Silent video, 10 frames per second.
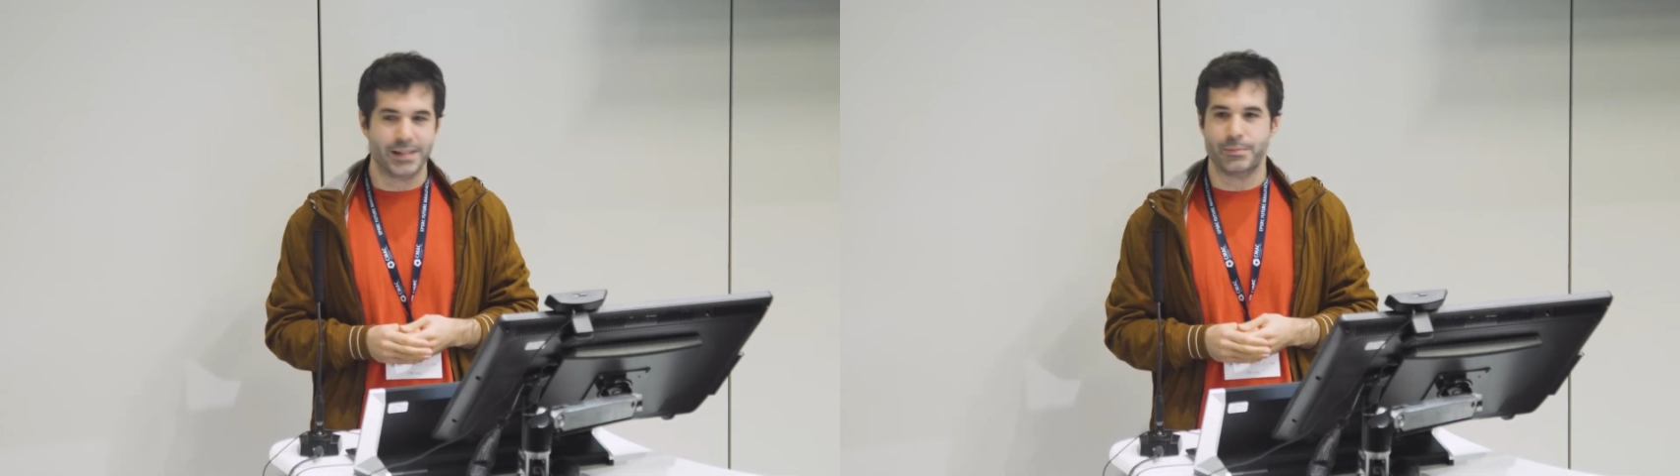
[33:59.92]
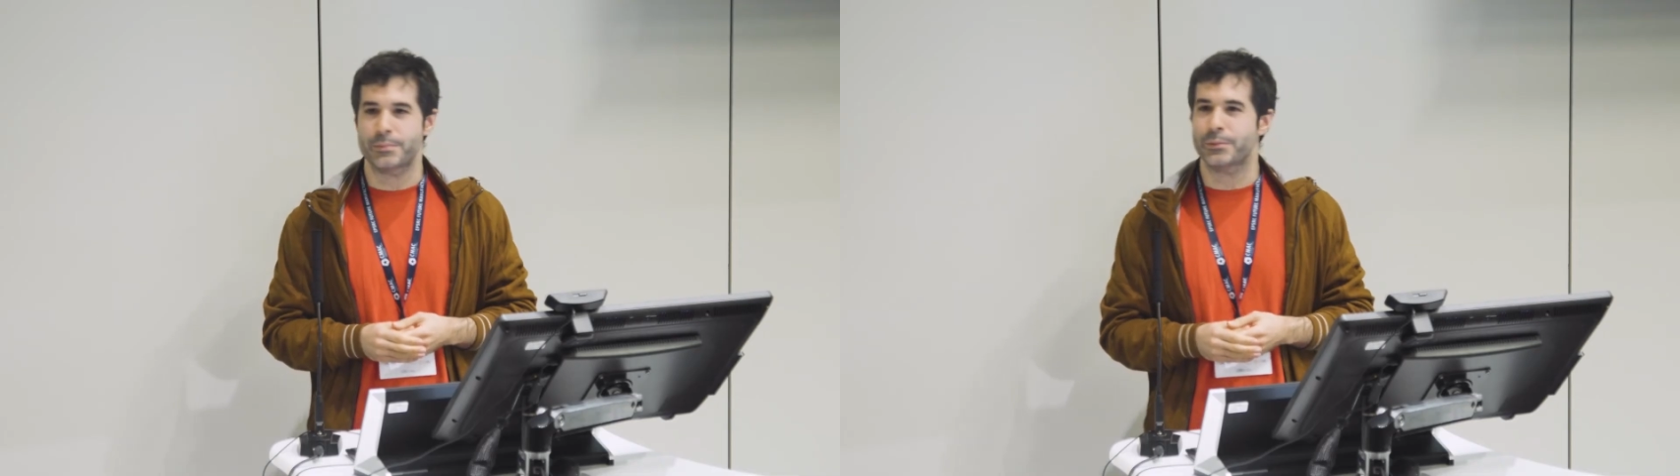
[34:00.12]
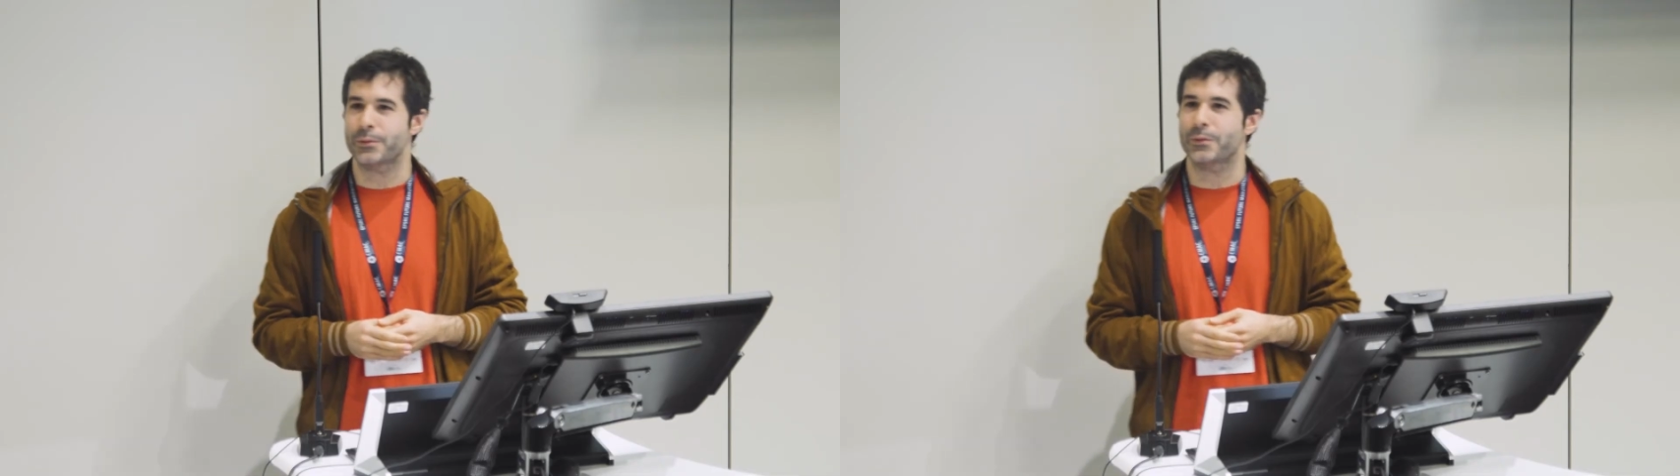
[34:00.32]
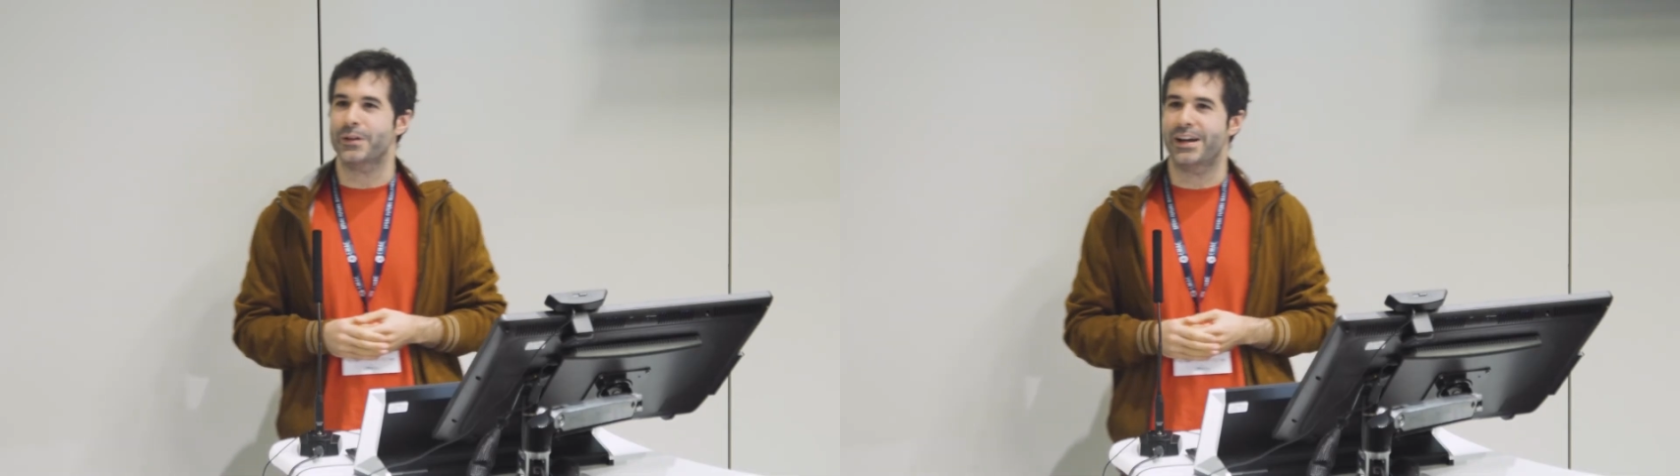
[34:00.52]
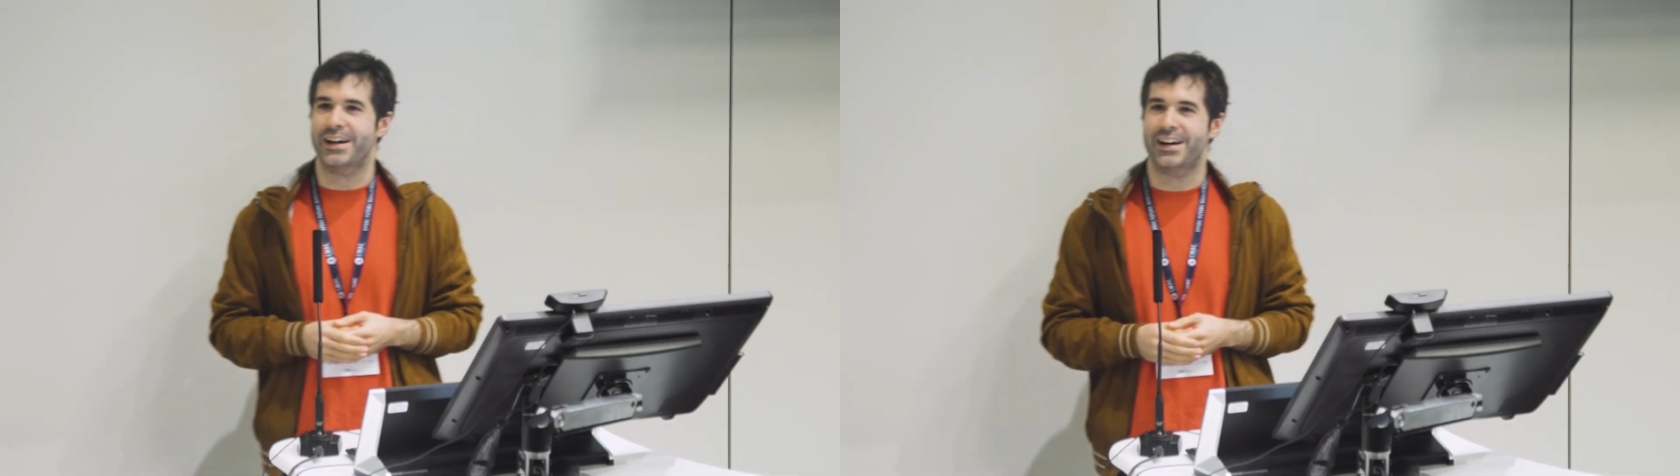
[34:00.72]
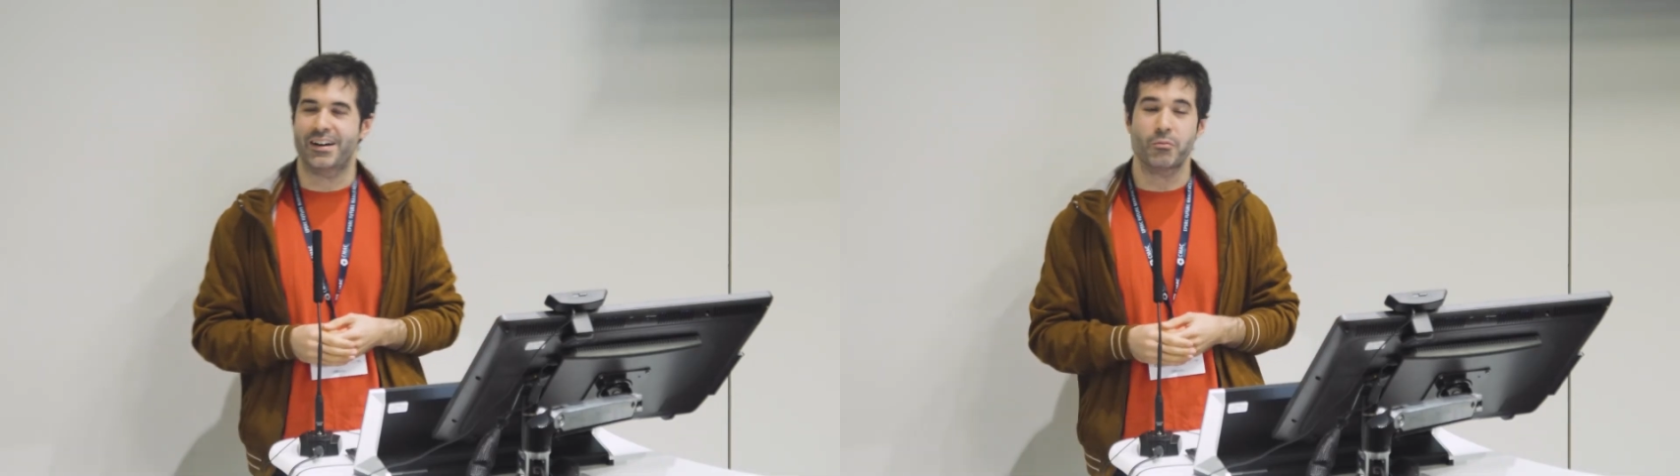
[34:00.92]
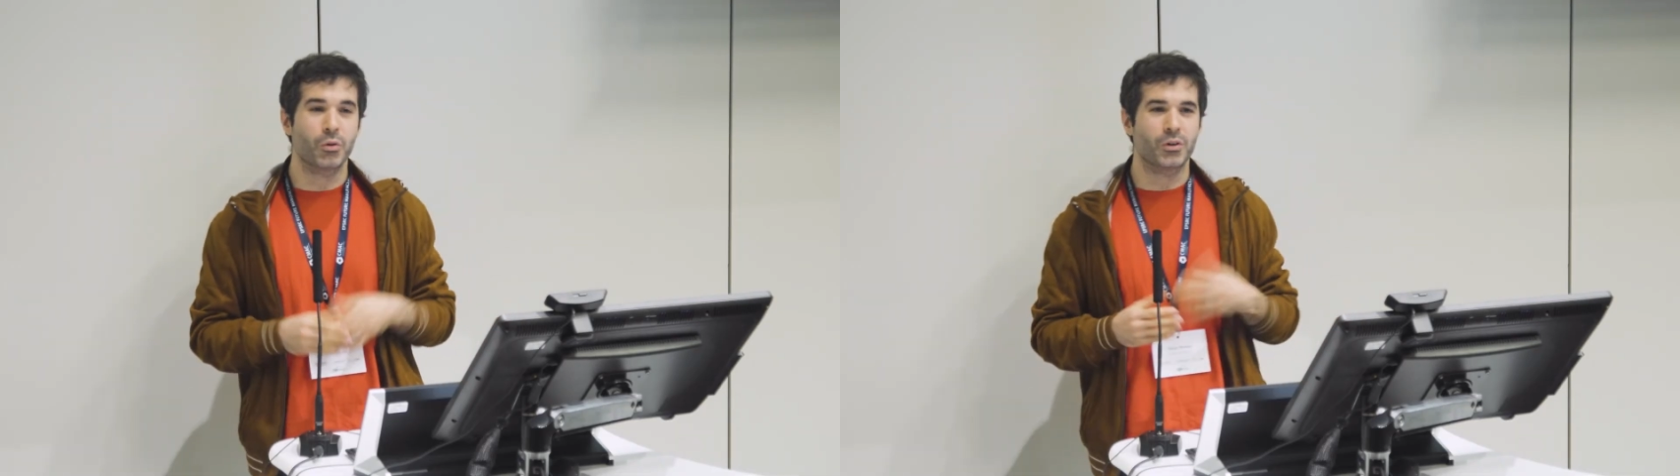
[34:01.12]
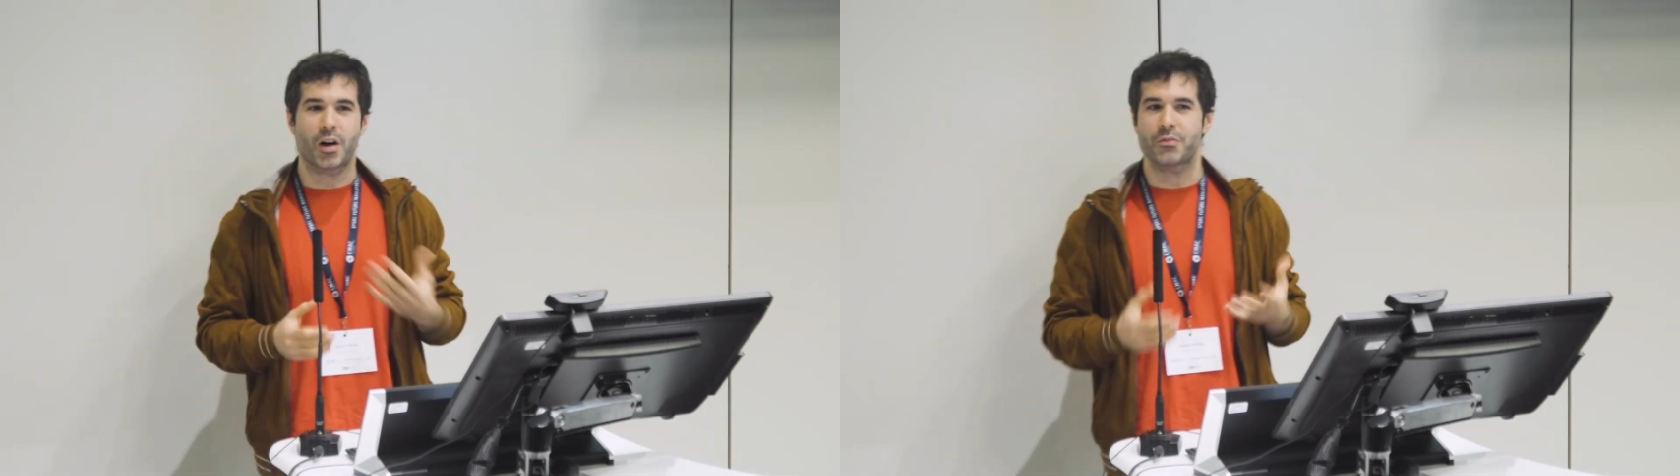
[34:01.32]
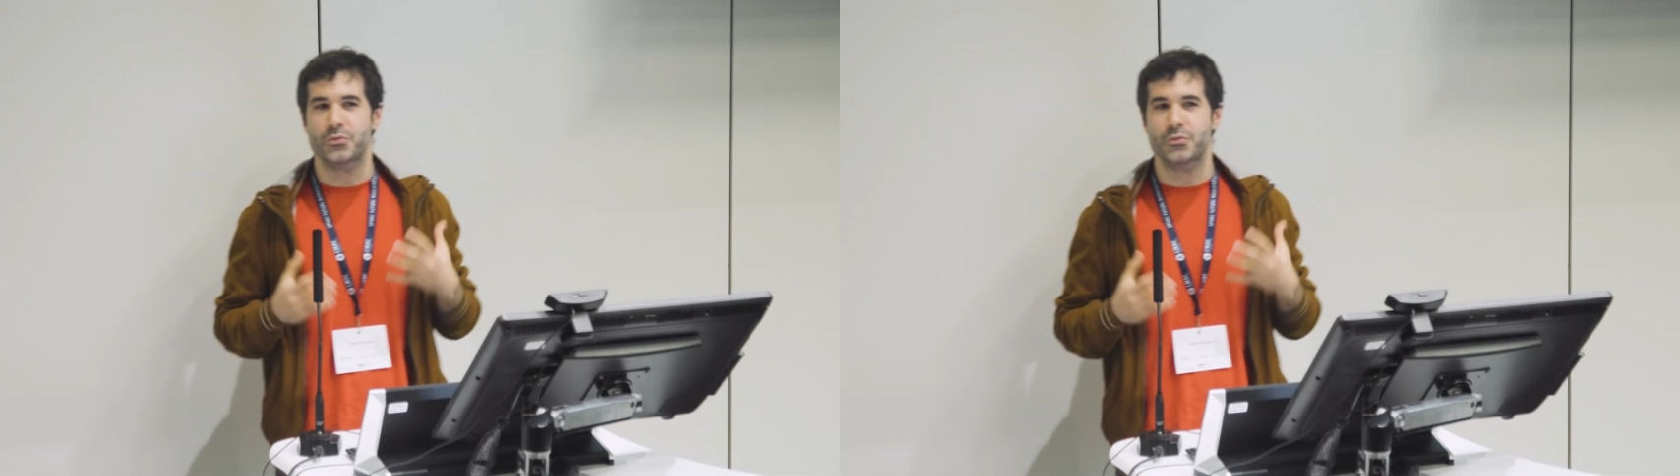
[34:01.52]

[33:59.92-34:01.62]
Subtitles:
people would love